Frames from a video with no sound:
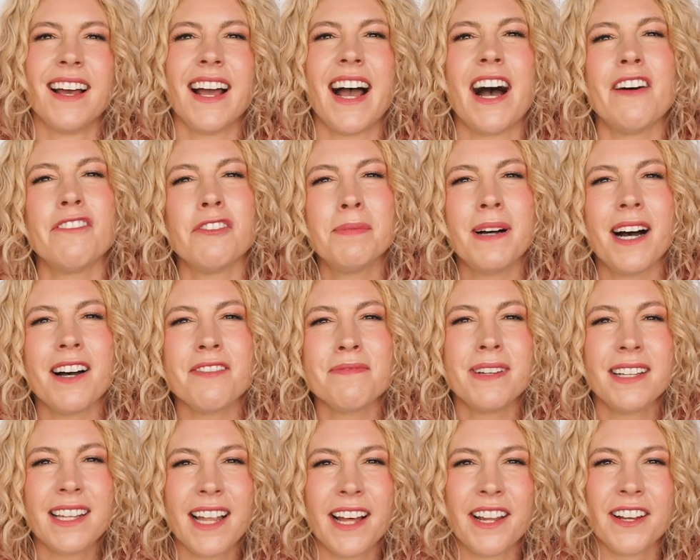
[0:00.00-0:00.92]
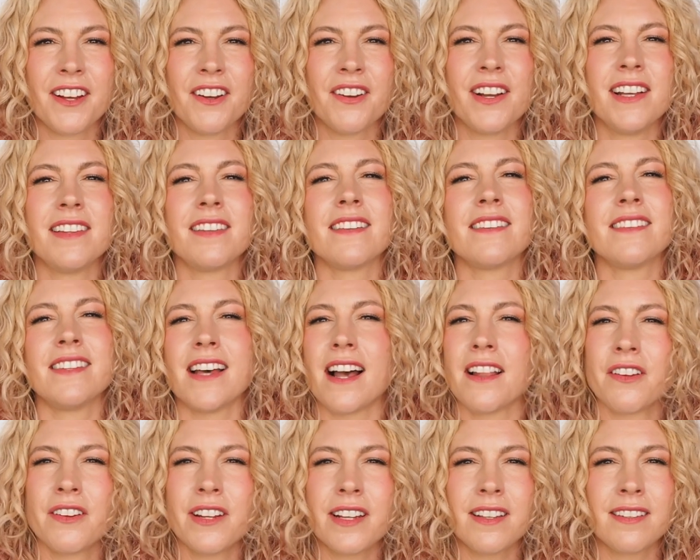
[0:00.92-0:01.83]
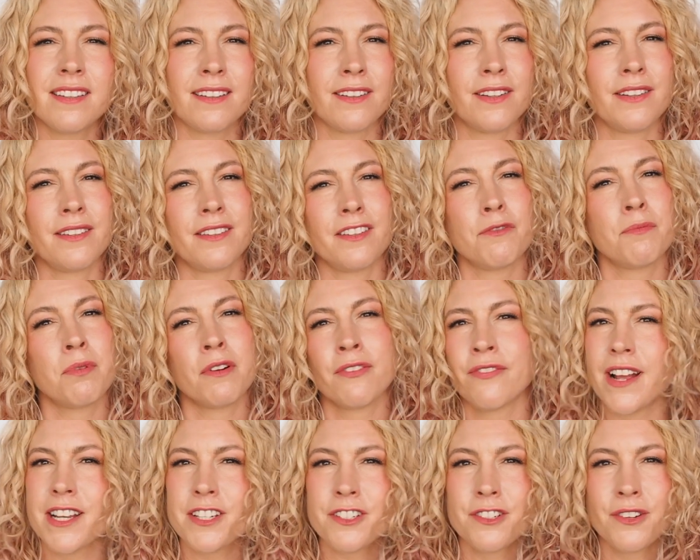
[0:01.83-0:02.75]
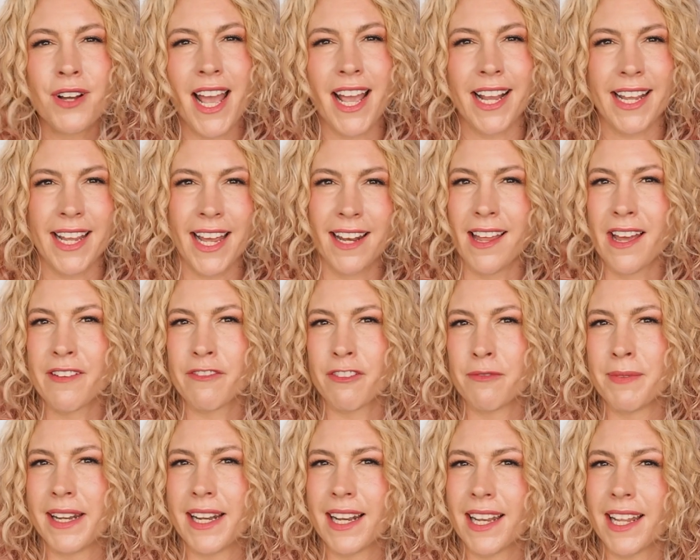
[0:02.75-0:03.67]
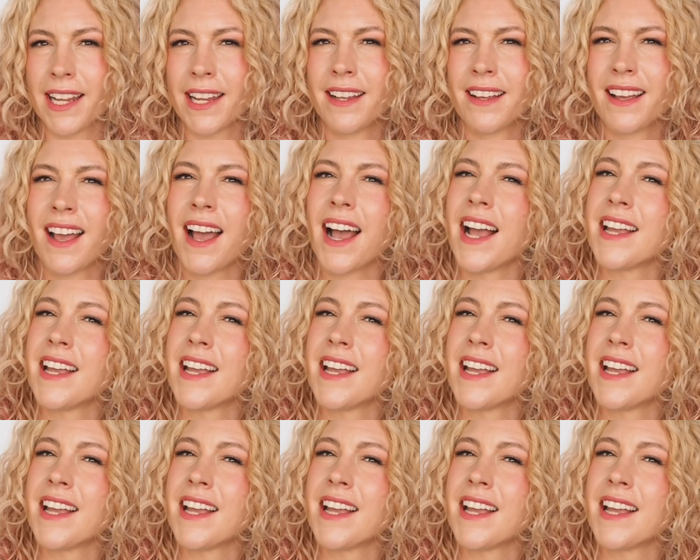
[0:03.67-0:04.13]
Alfaparf Milano is a salon-exclusive professional hair care line from Italy.